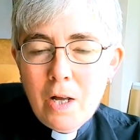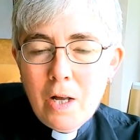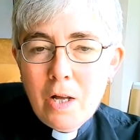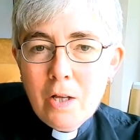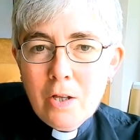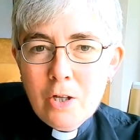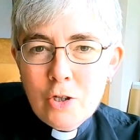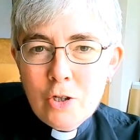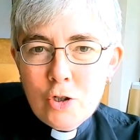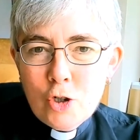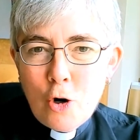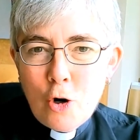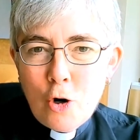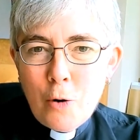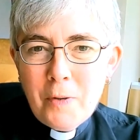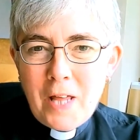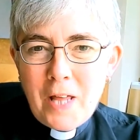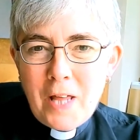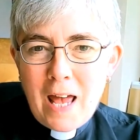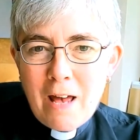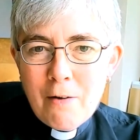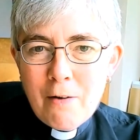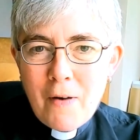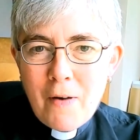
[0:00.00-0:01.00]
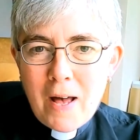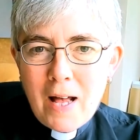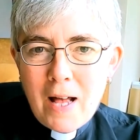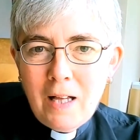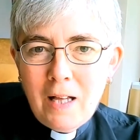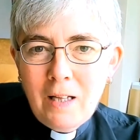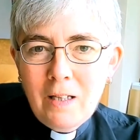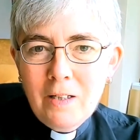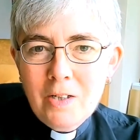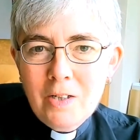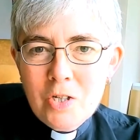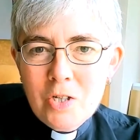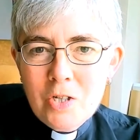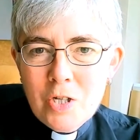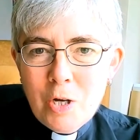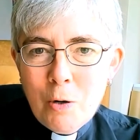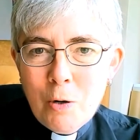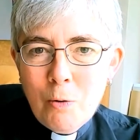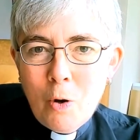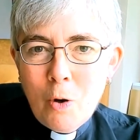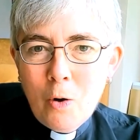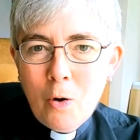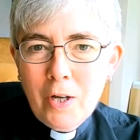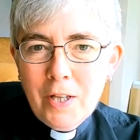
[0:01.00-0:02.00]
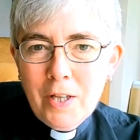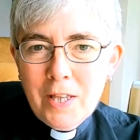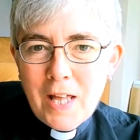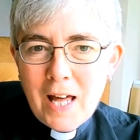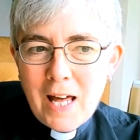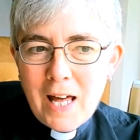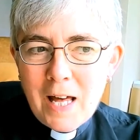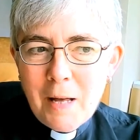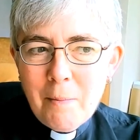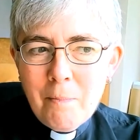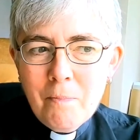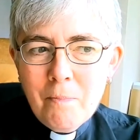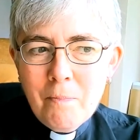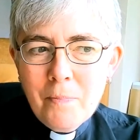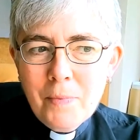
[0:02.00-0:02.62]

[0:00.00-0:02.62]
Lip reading: The job they have held is no longer there.